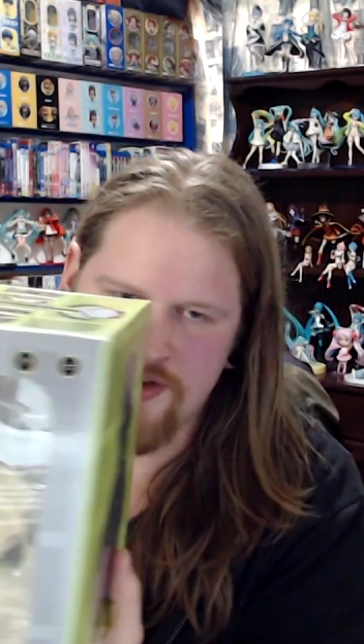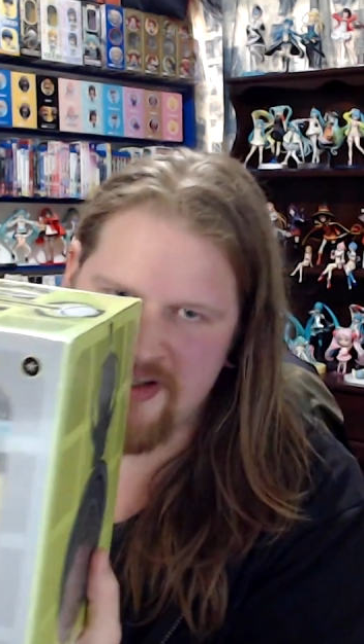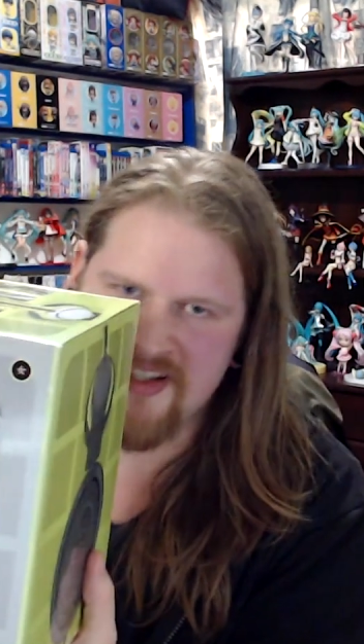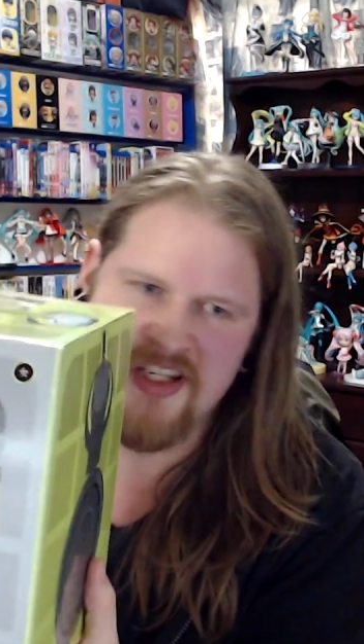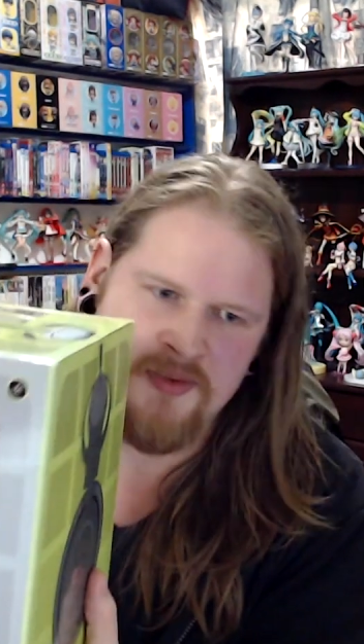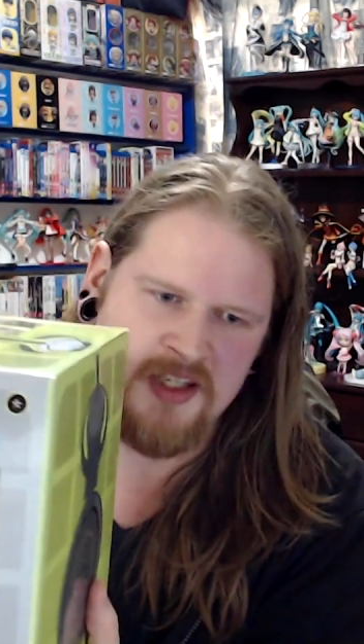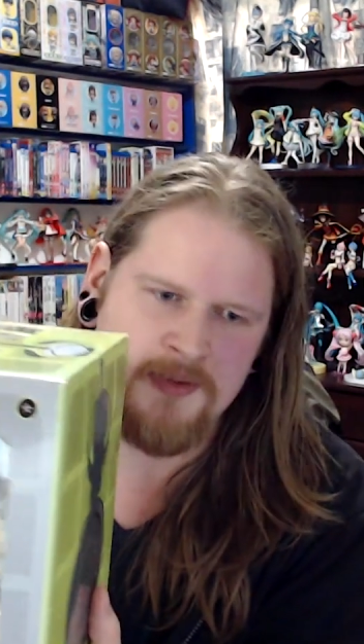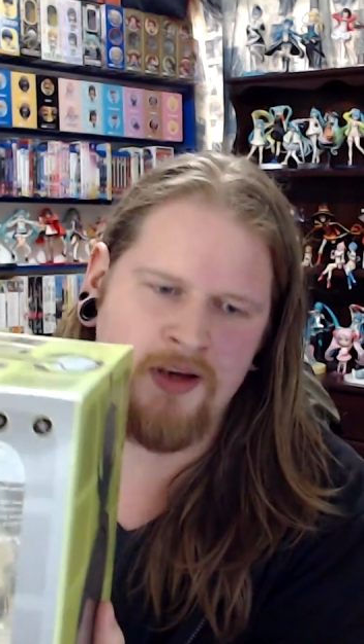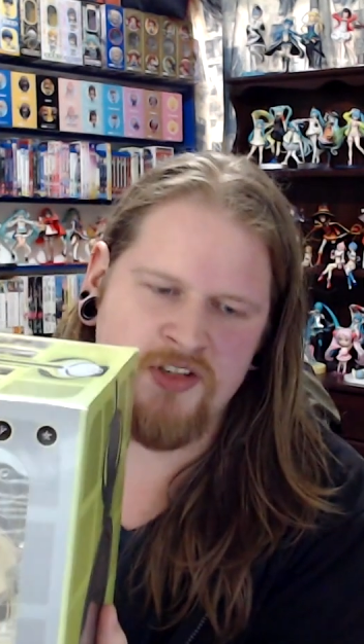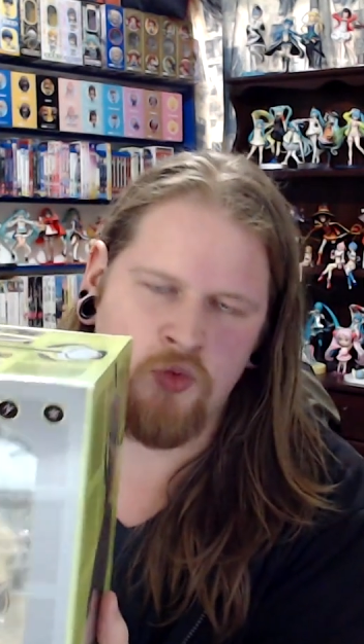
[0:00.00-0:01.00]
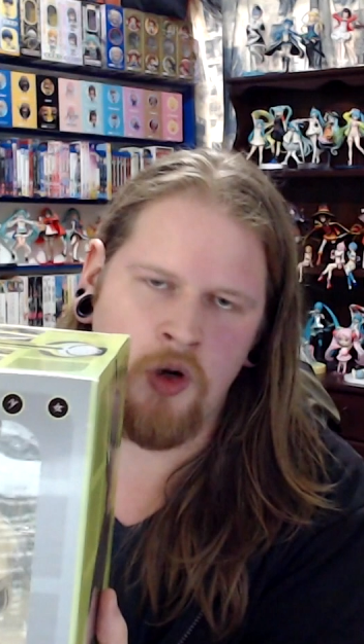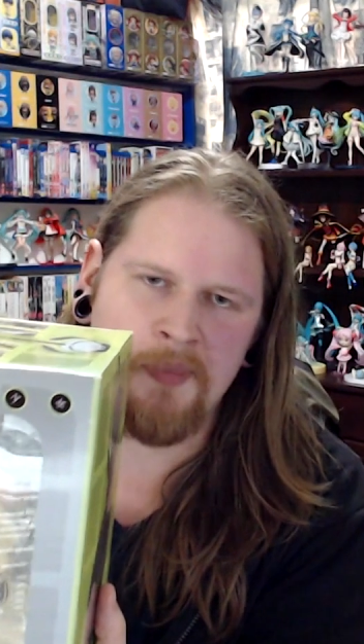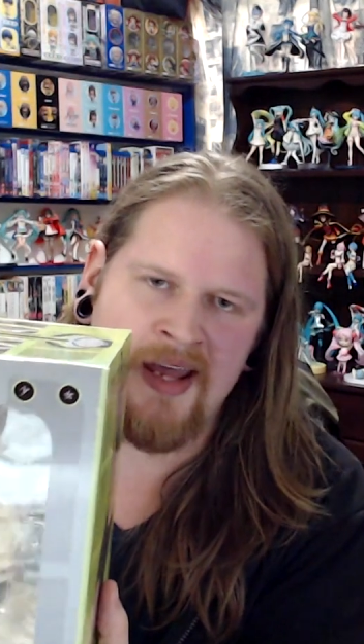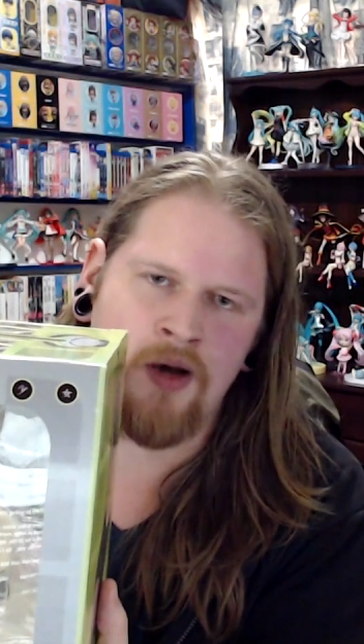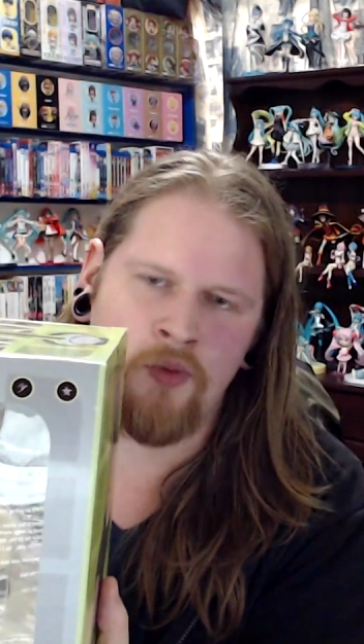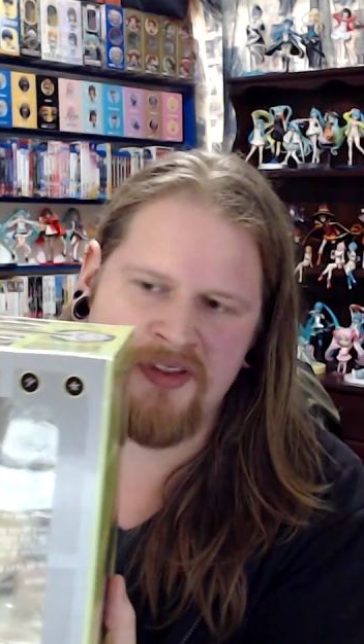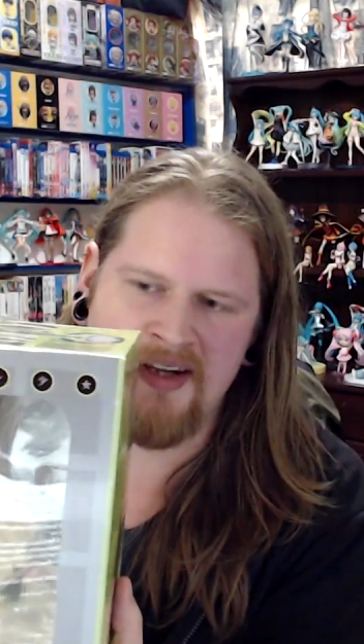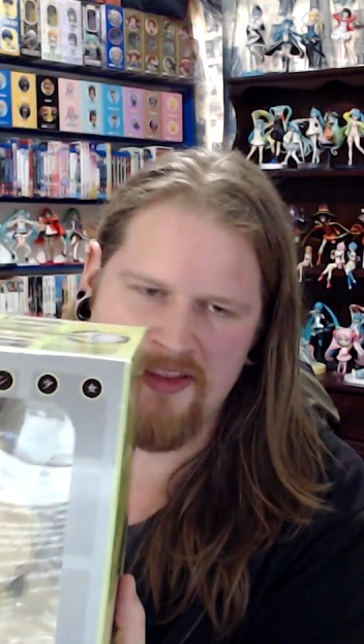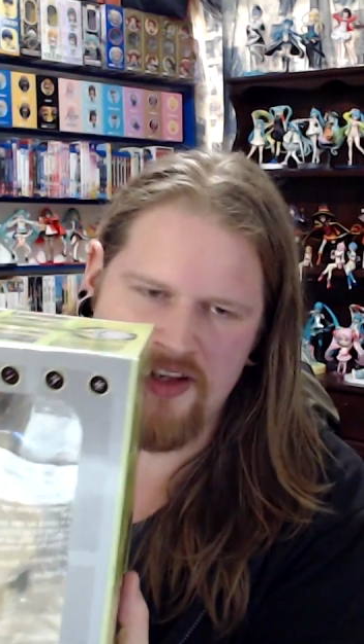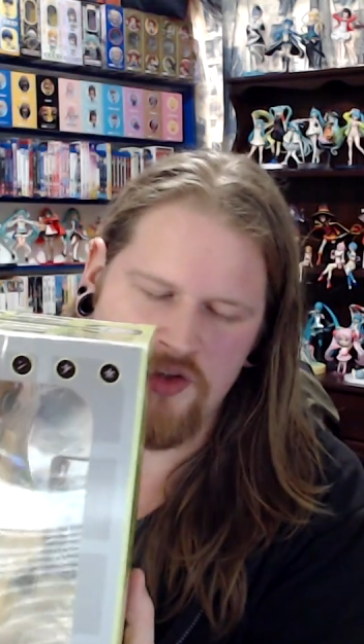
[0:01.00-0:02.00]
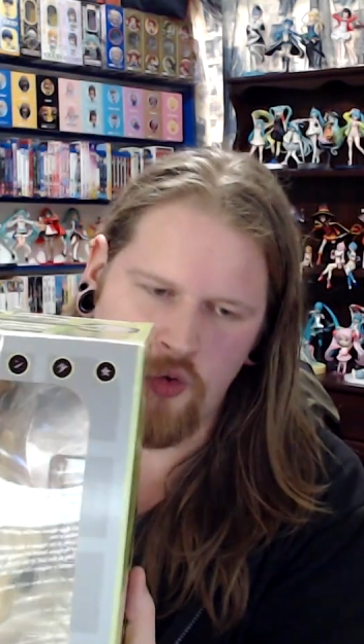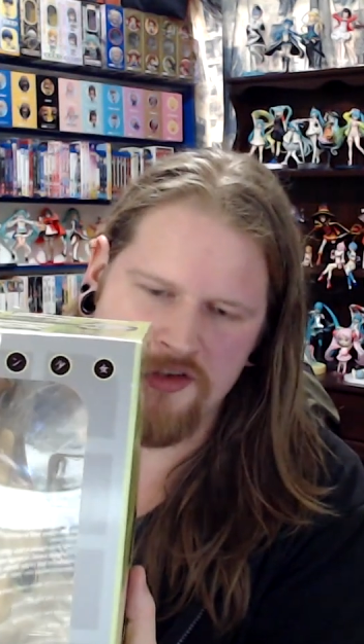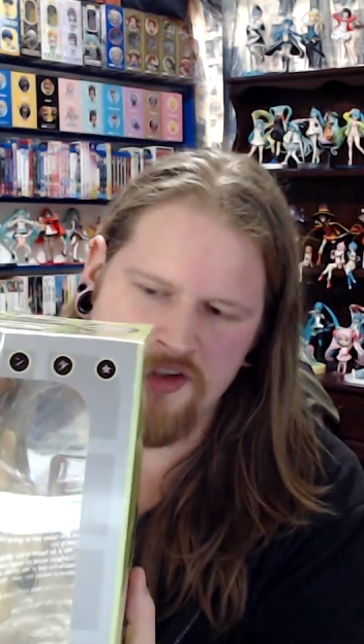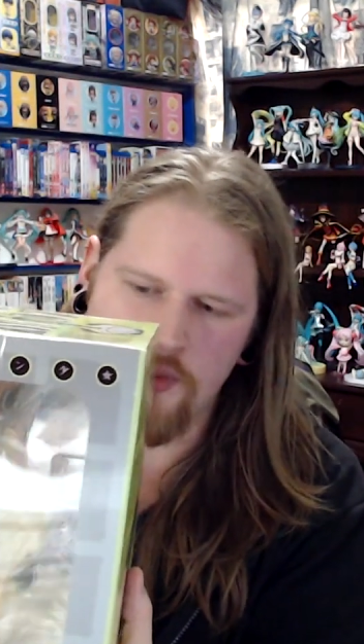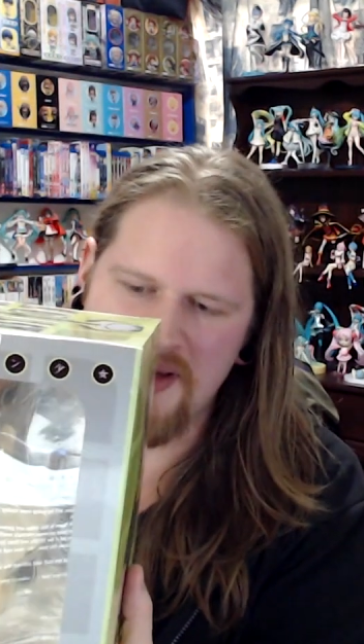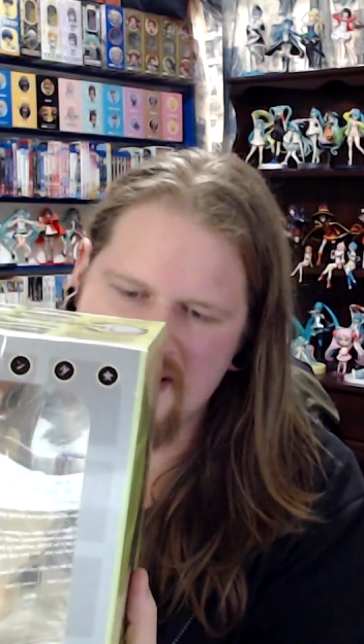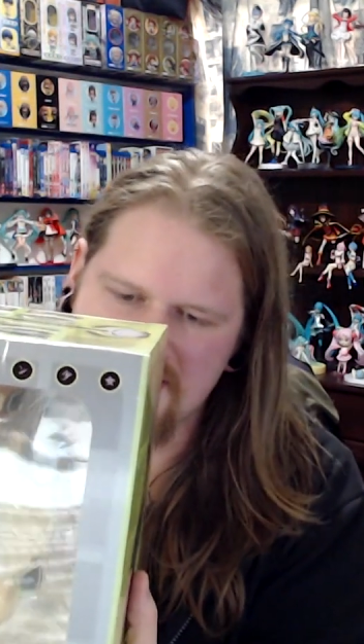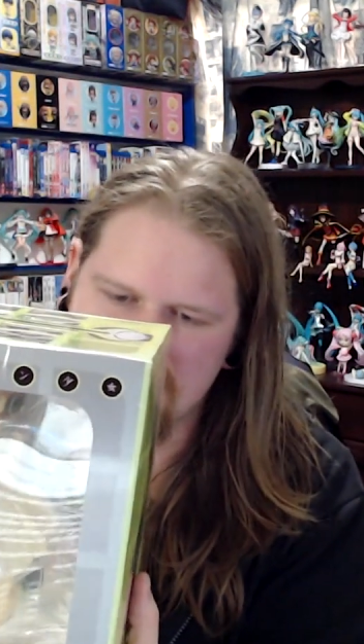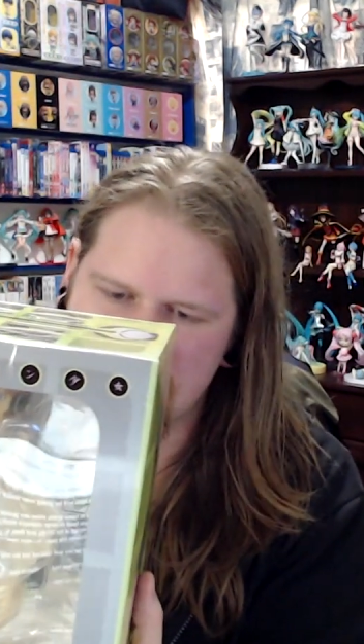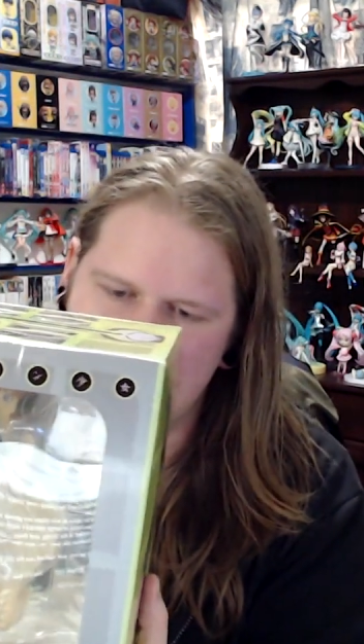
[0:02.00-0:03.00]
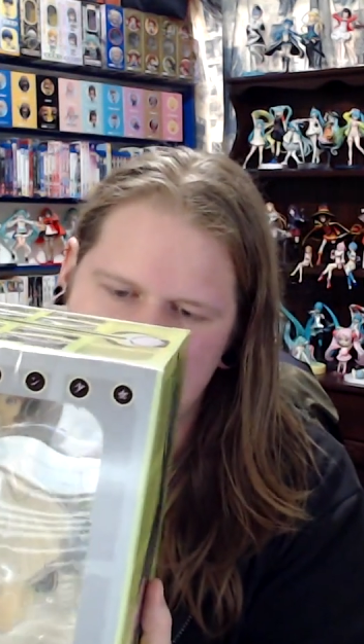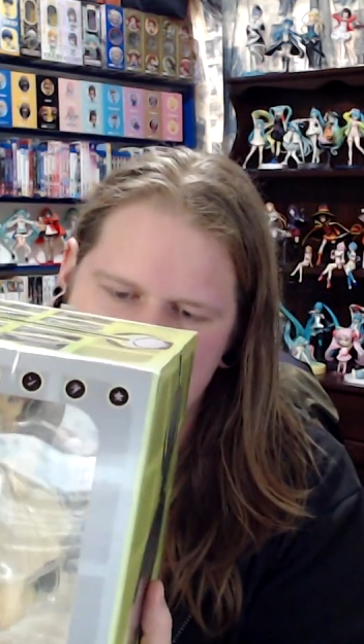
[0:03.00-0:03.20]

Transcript: the dress is meant to be able to swap out with another torso piece.